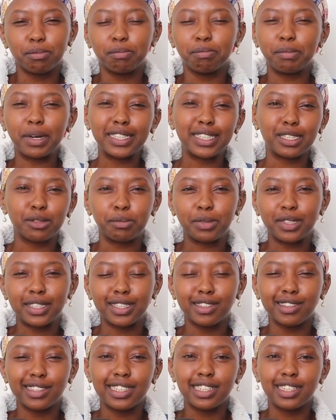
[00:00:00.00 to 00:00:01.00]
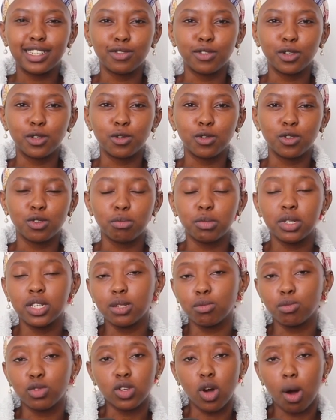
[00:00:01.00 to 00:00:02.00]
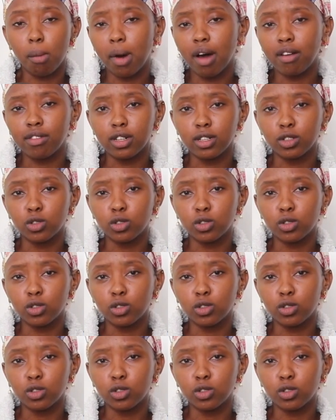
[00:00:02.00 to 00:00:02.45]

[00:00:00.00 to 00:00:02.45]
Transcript: masterpiece. It's a native because minimum so Marvel.